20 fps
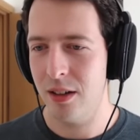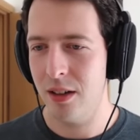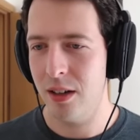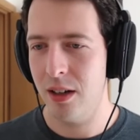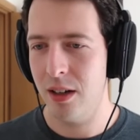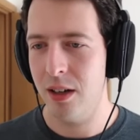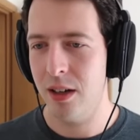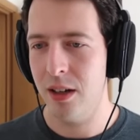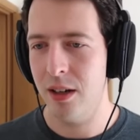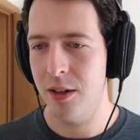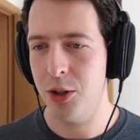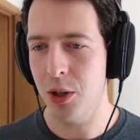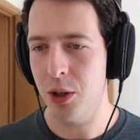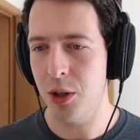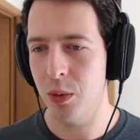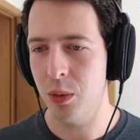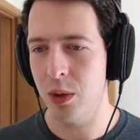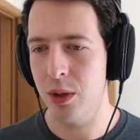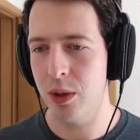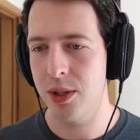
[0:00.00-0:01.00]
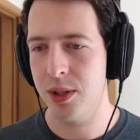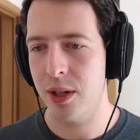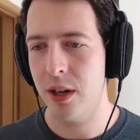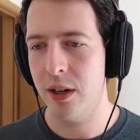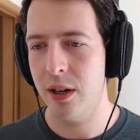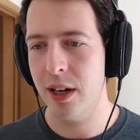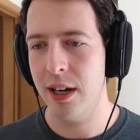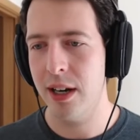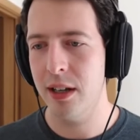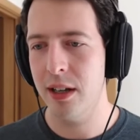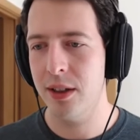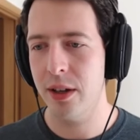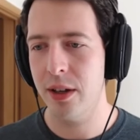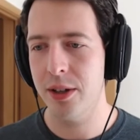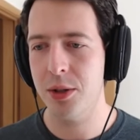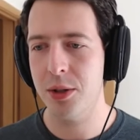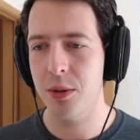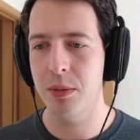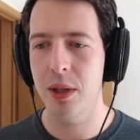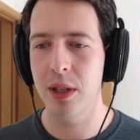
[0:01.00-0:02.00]
Uh, John Woods, are there any
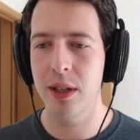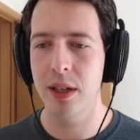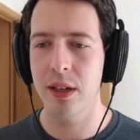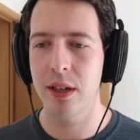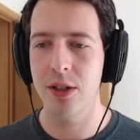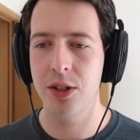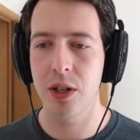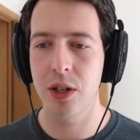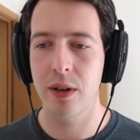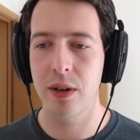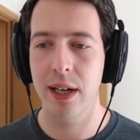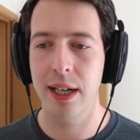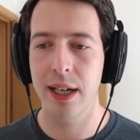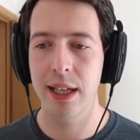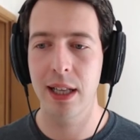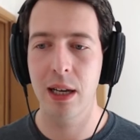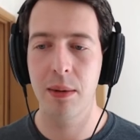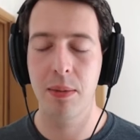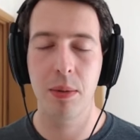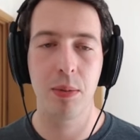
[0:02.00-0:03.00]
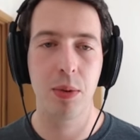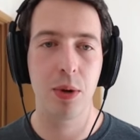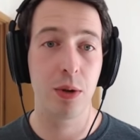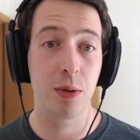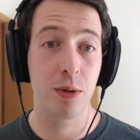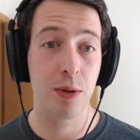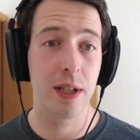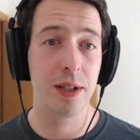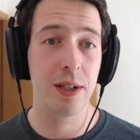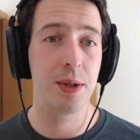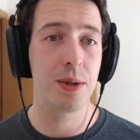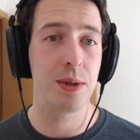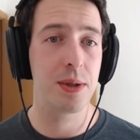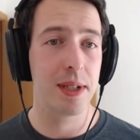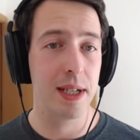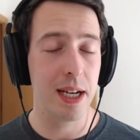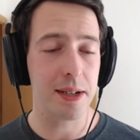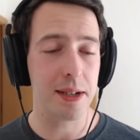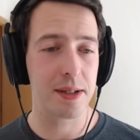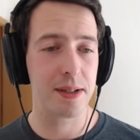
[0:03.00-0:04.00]
thoughts on building a Jira GitLab importer for issues?
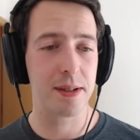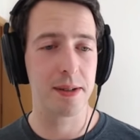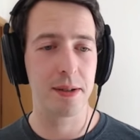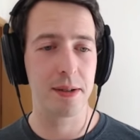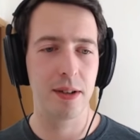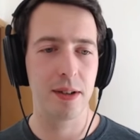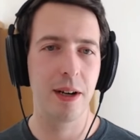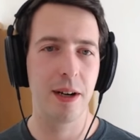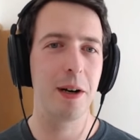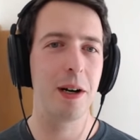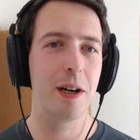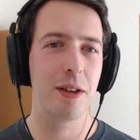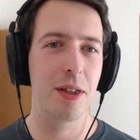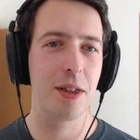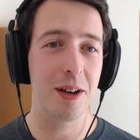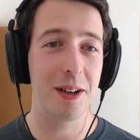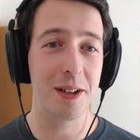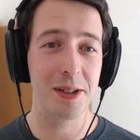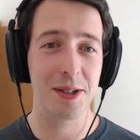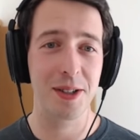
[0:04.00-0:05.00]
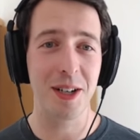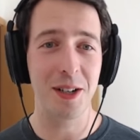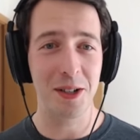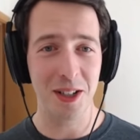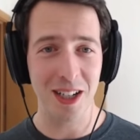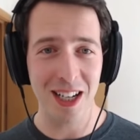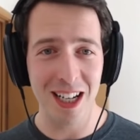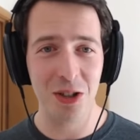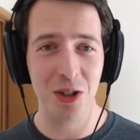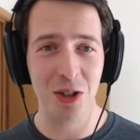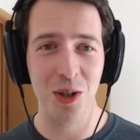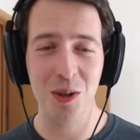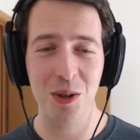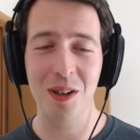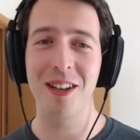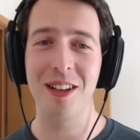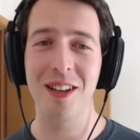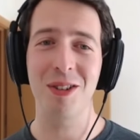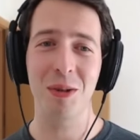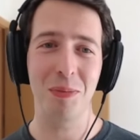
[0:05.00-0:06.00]
Yes, there are thoughts. There's an issue
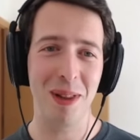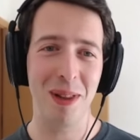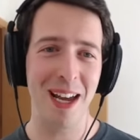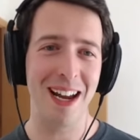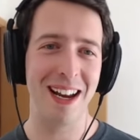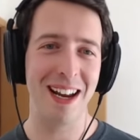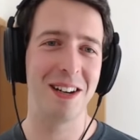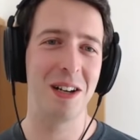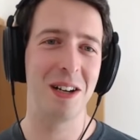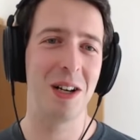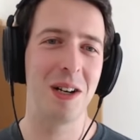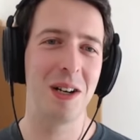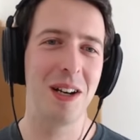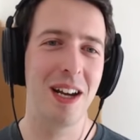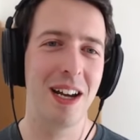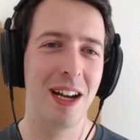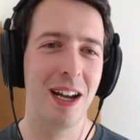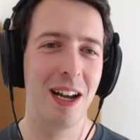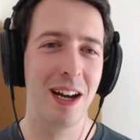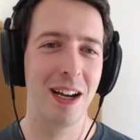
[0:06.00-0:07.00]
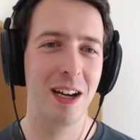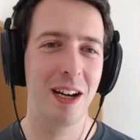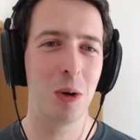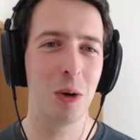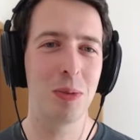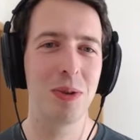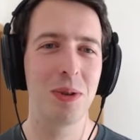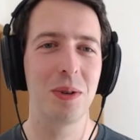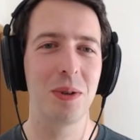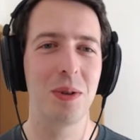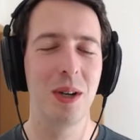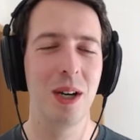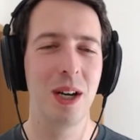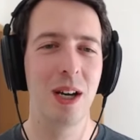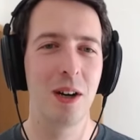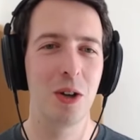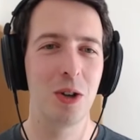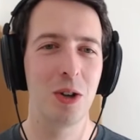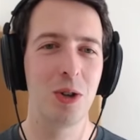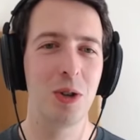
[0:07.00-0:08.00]
and there's a plan, and I, I hope to
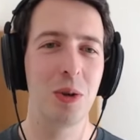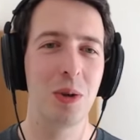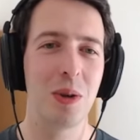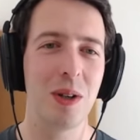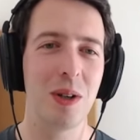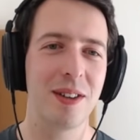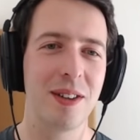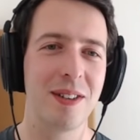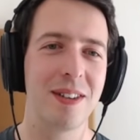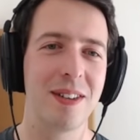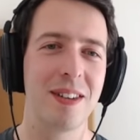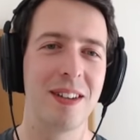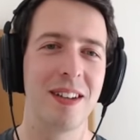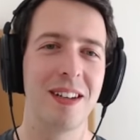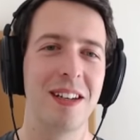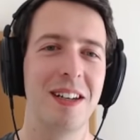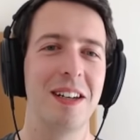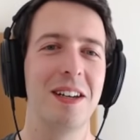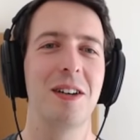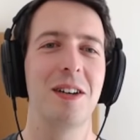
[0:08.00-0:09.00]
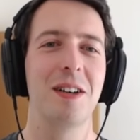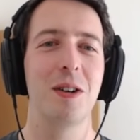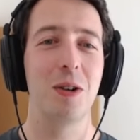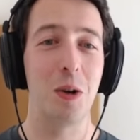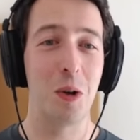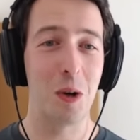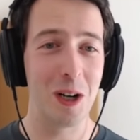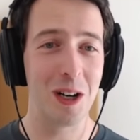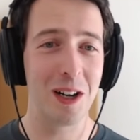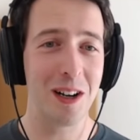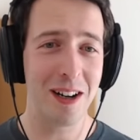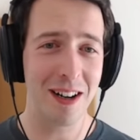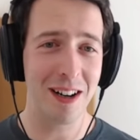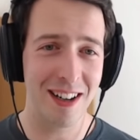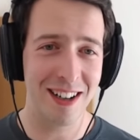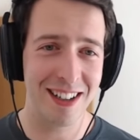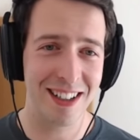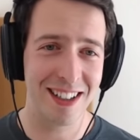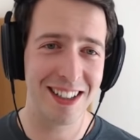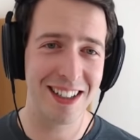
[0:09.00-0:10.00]
do it
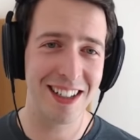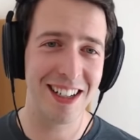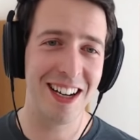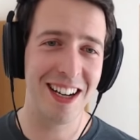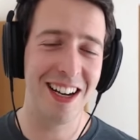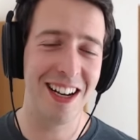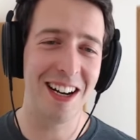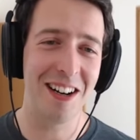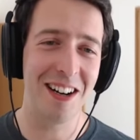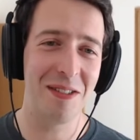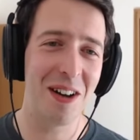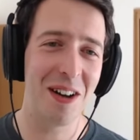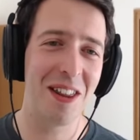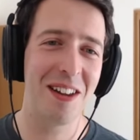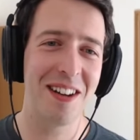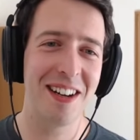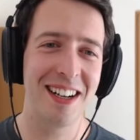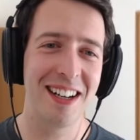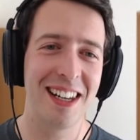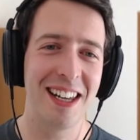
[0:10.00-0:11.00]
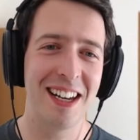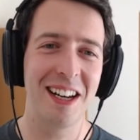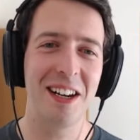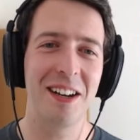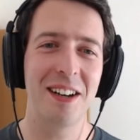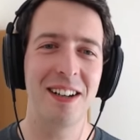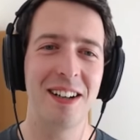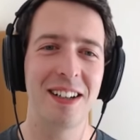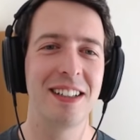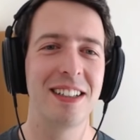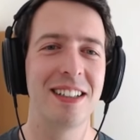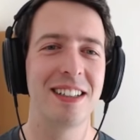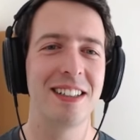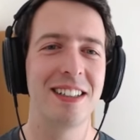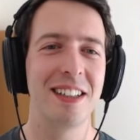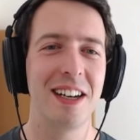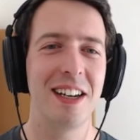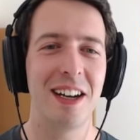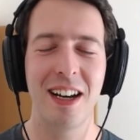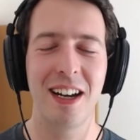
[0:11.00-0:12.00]
earlier uh, rather than later.
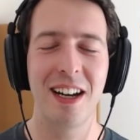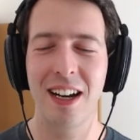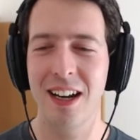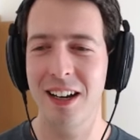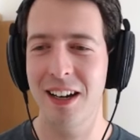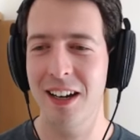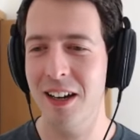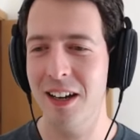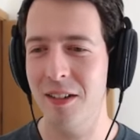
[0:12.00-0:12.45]
Uh,